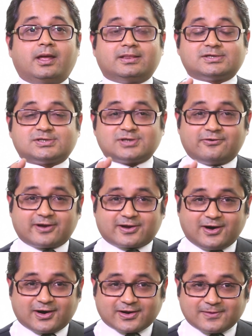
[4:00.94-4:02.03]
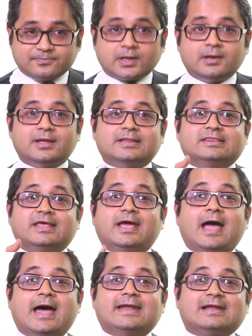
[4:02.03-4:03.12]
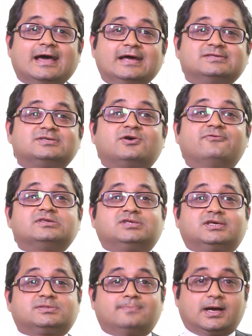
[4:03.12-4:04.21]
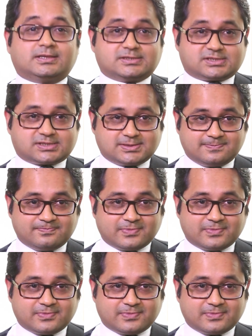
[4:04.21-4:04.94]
This is on record. They analyzed this over 6 months.